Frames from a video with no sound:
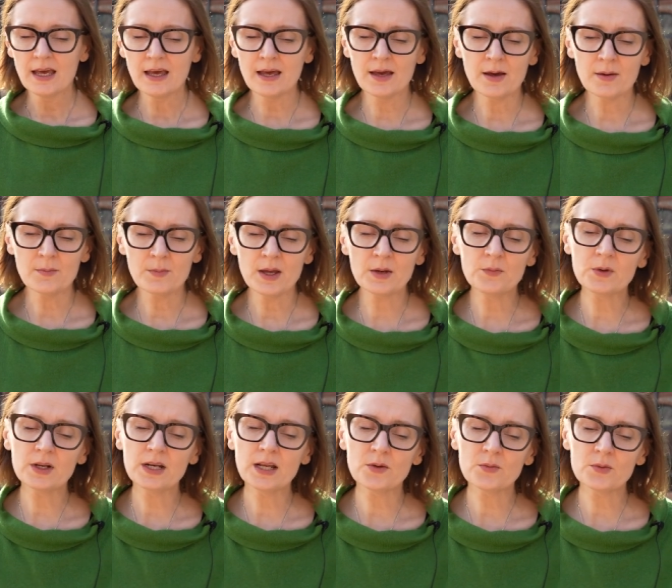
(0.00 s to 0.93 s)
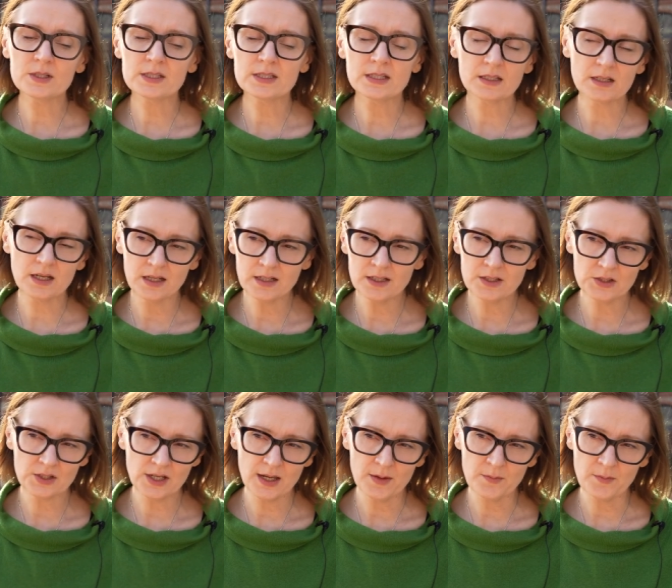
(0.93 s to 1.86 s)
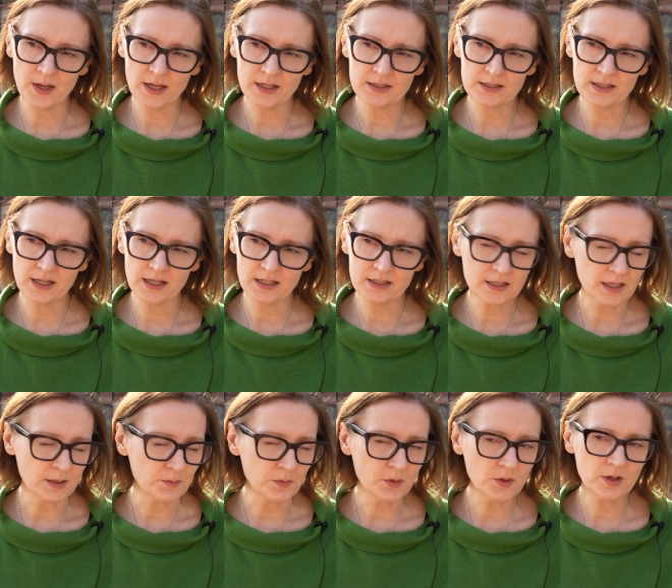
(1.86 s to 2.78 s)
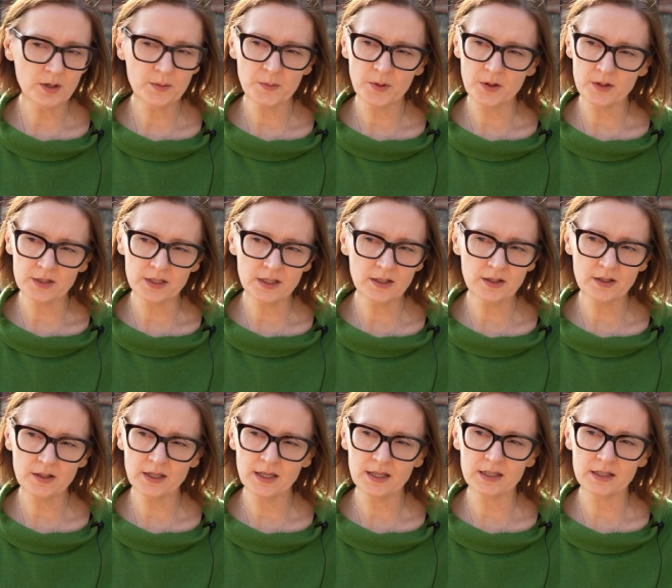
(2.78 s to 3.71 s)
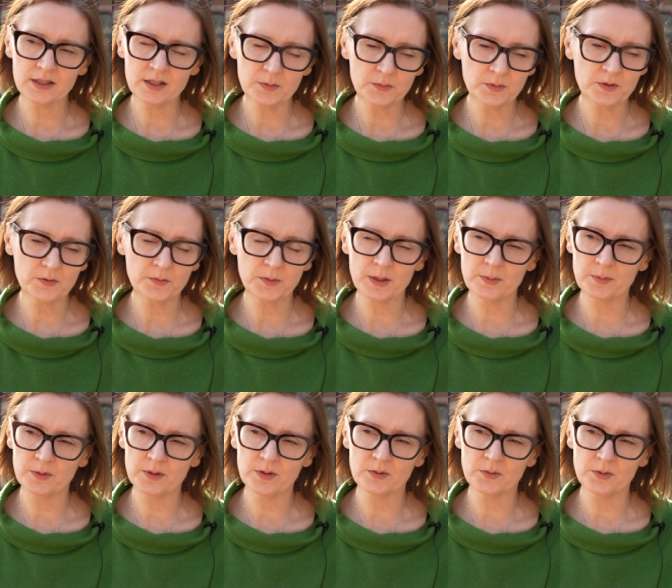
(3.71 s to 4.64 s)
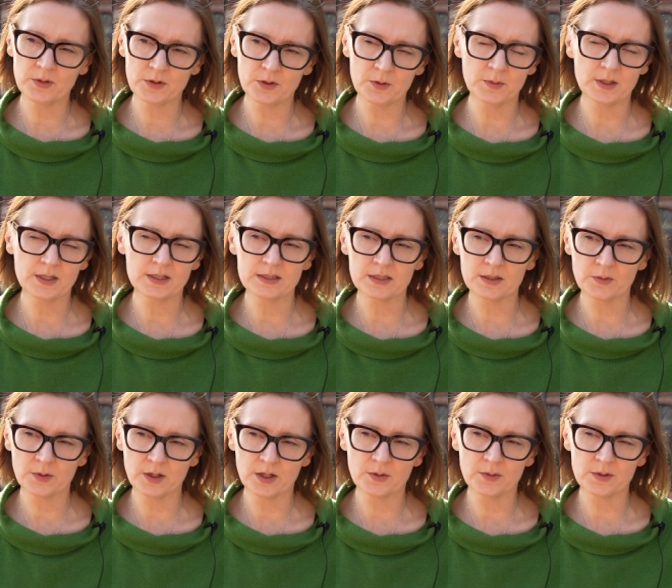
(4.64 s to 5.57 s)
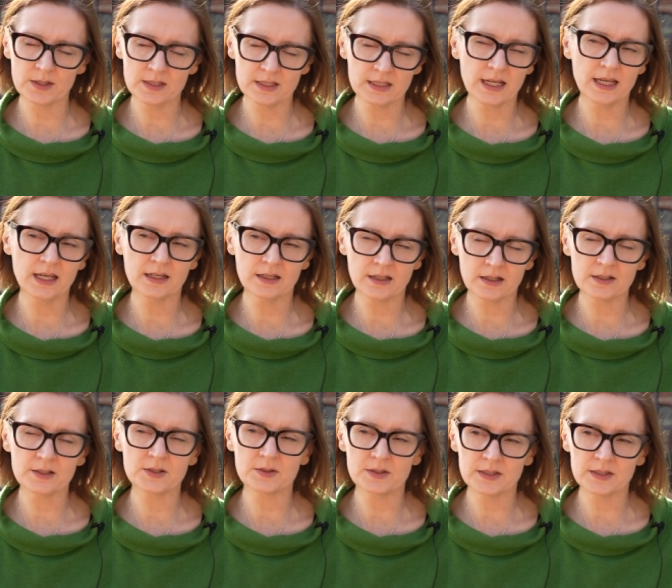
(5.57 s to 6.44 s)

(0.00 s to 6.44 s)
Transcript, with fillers: And when I was in college I met Tomm Moore, Paul Young, and a number of people with whom I still work with today in Cartoon